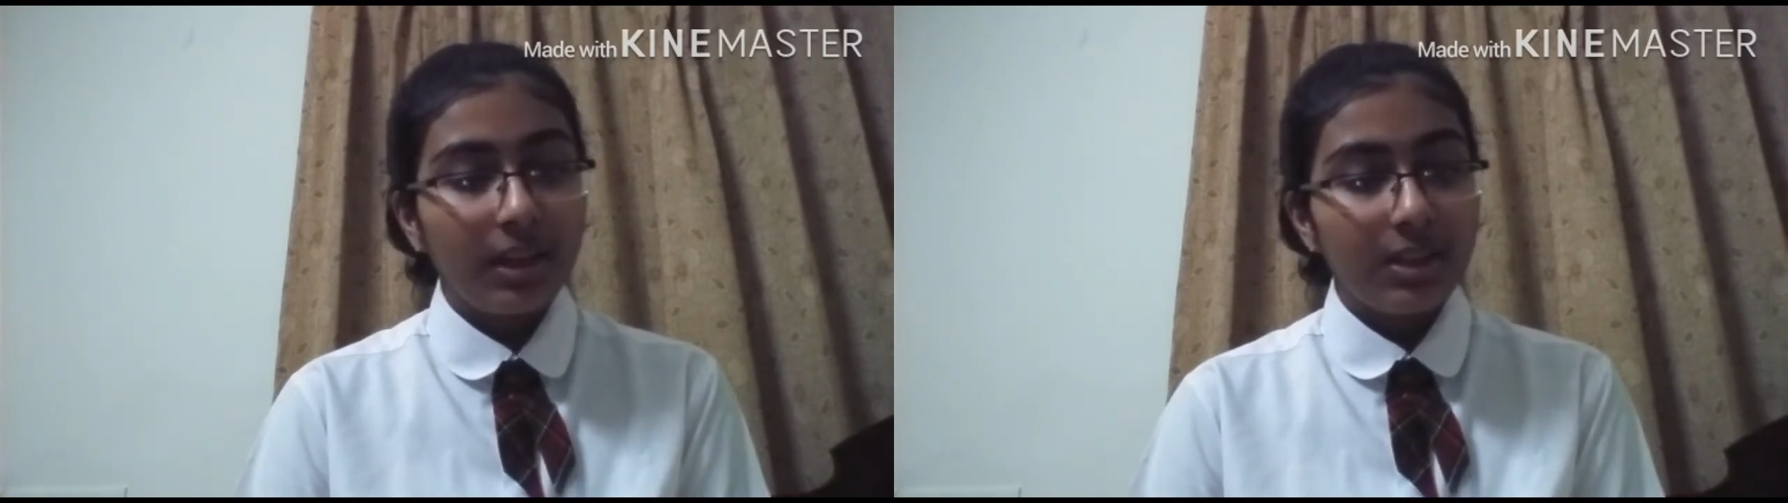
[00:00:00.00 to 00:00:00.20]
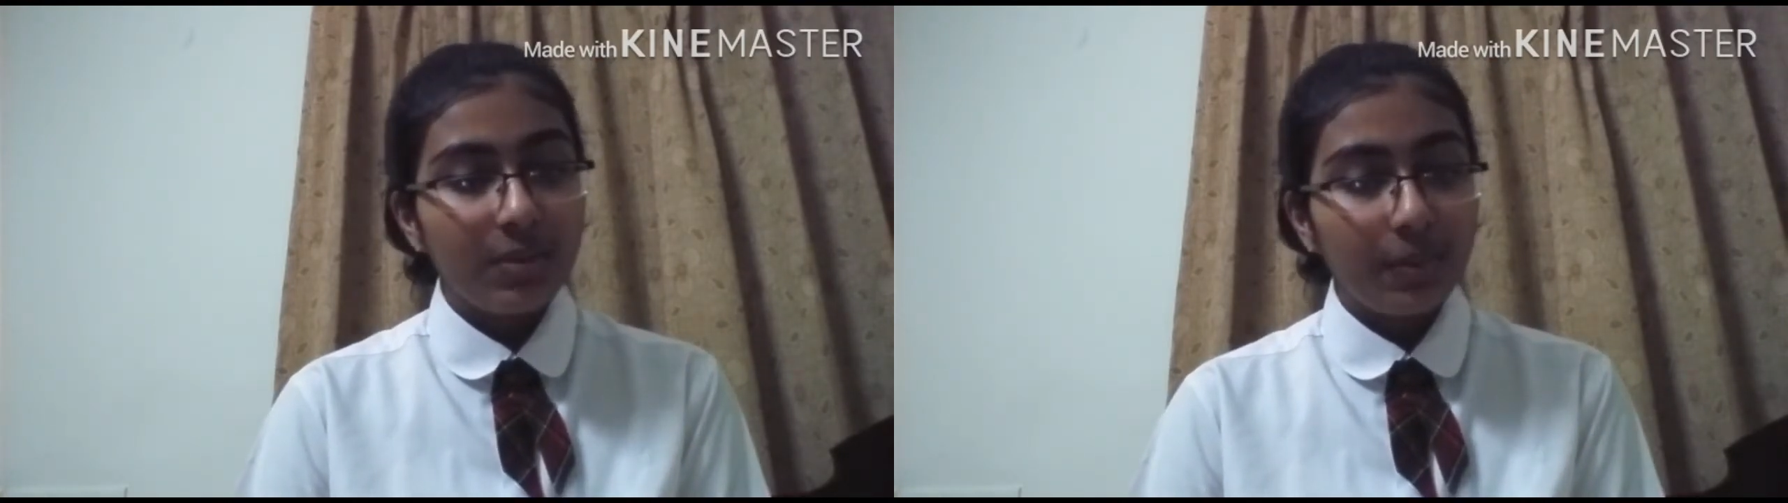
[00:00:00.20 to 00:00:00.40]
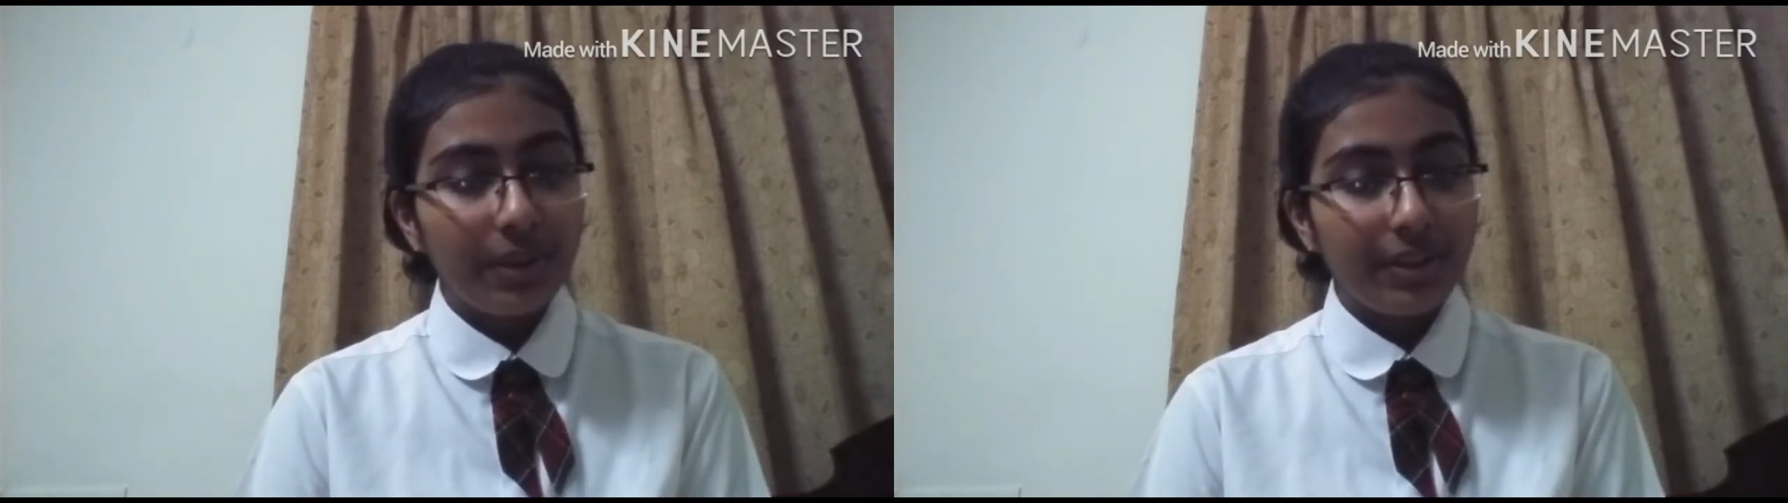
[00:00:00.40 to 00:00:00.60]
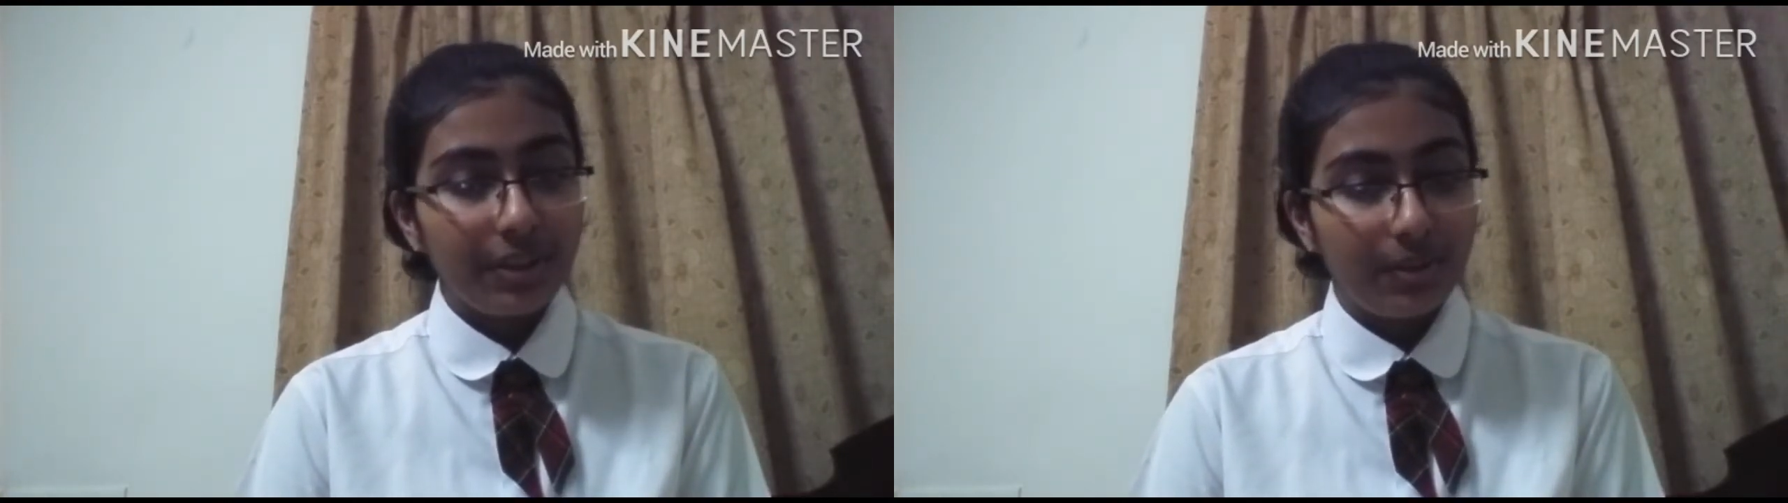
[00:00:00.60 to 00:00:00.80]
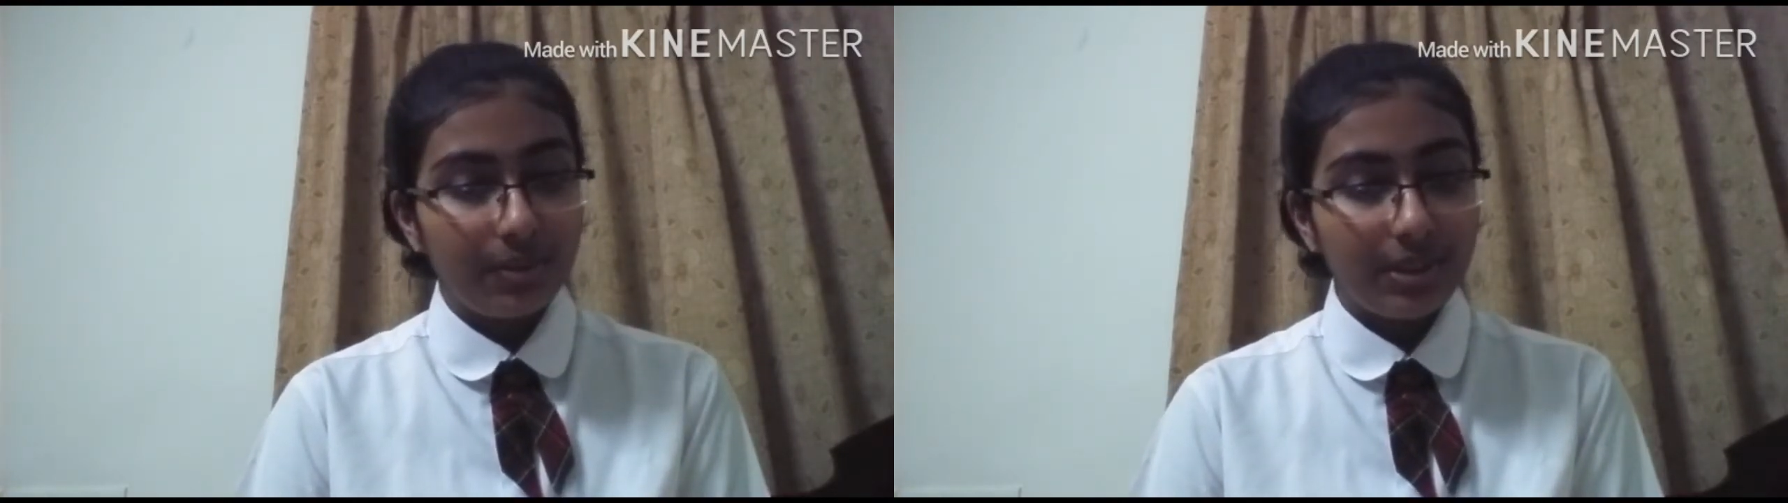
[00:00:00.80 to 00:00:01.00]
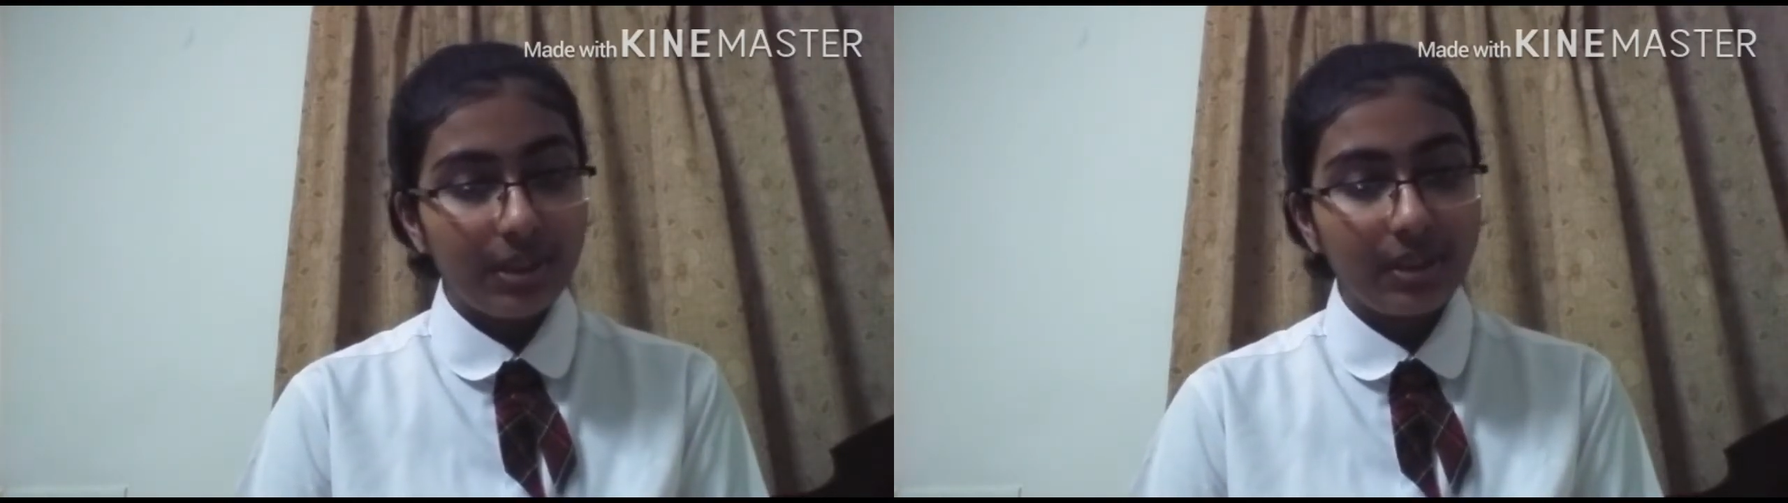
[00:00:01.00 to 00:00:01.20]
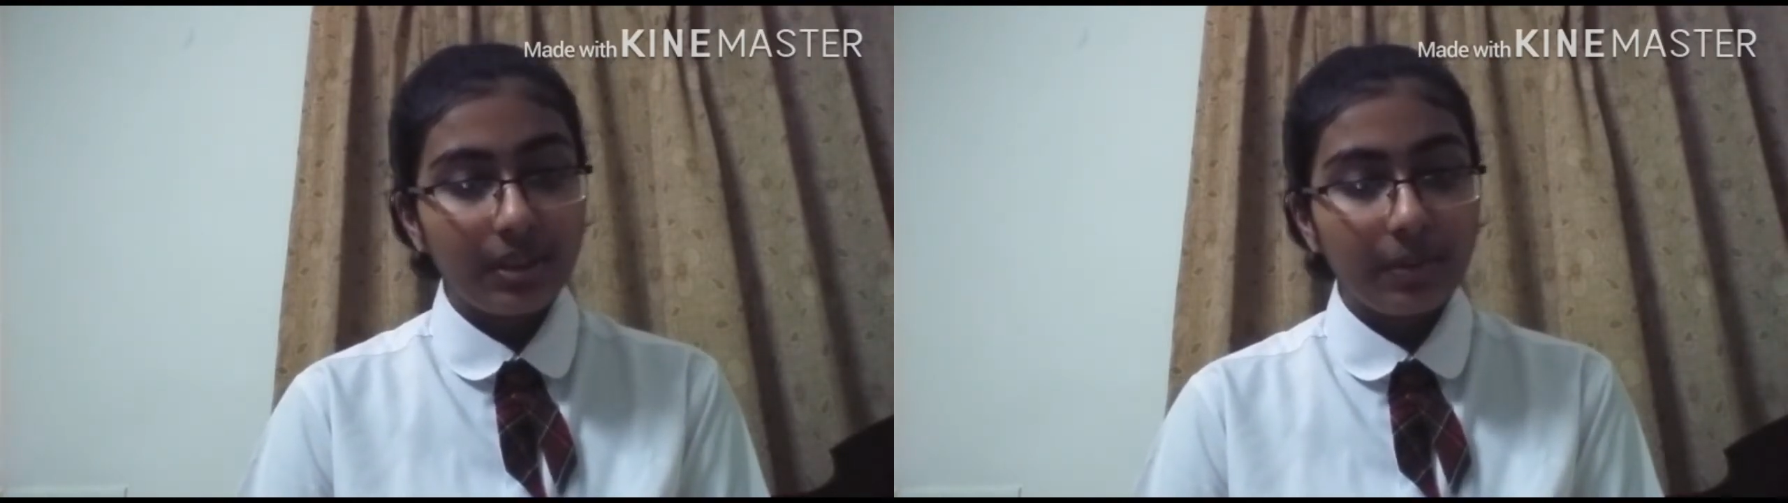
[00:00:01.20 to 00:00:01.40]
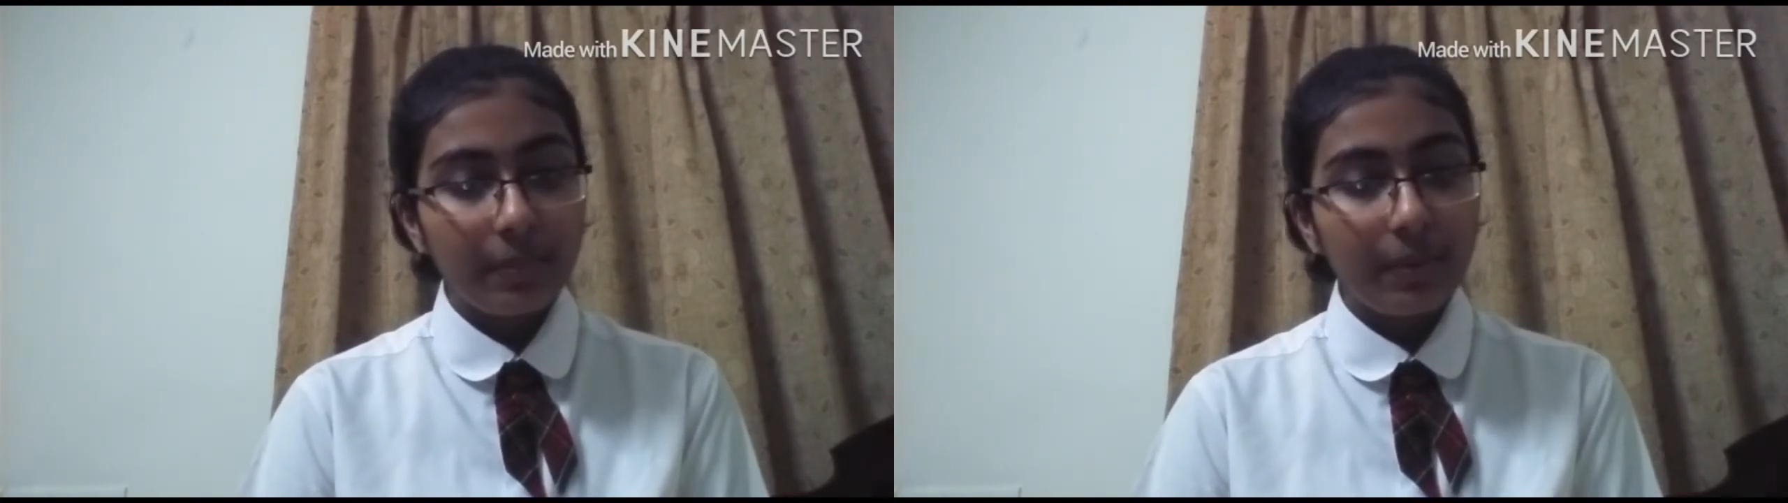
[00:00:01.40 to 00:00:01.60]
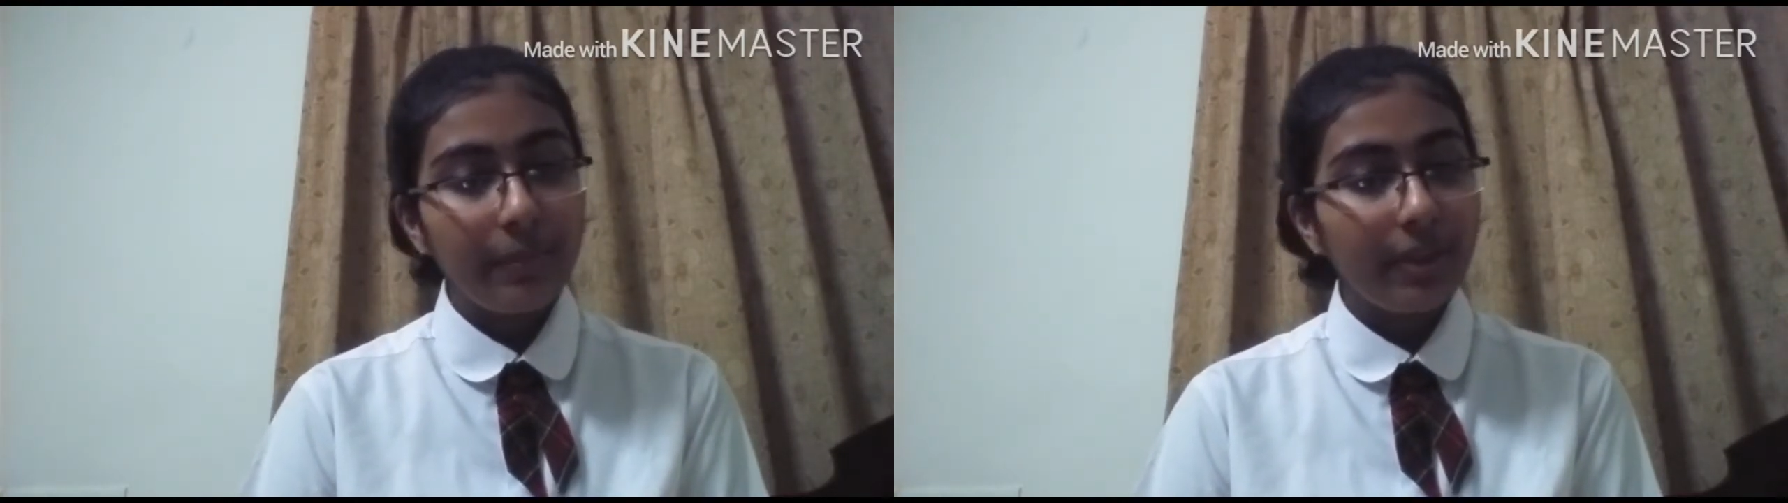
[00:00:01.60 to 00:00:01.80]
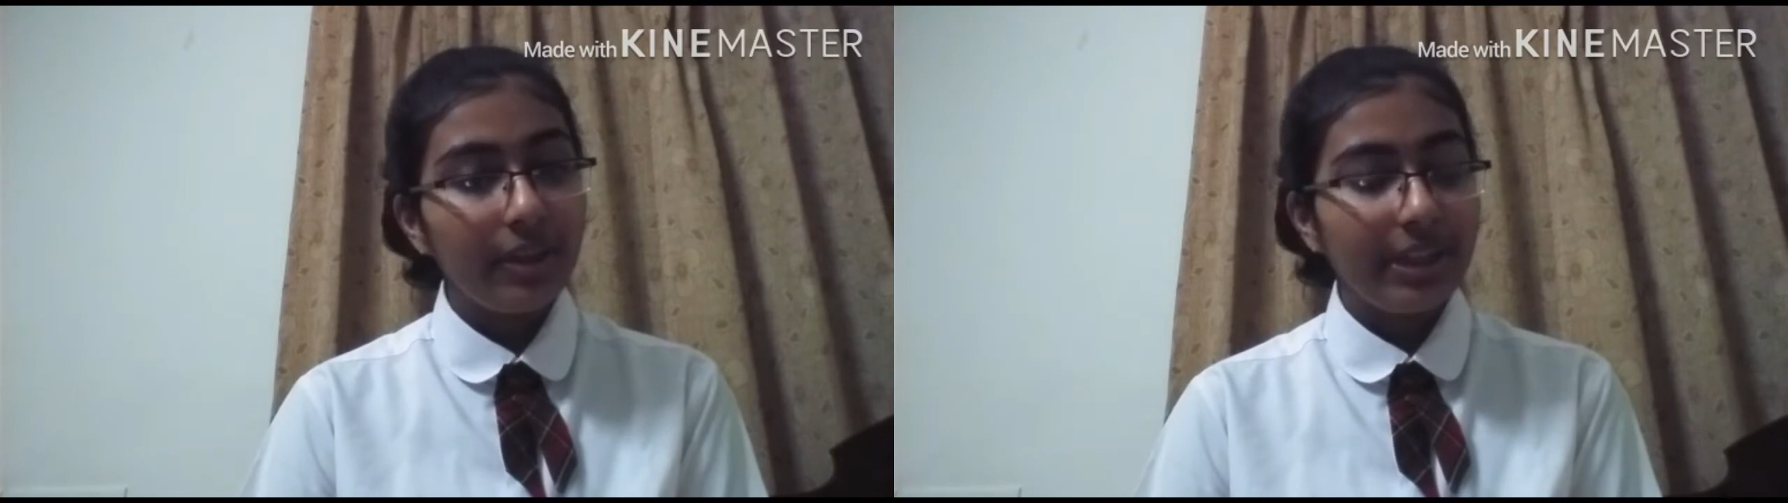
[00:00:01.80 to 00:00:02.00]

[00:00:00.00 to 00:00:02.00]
Sport news. Premier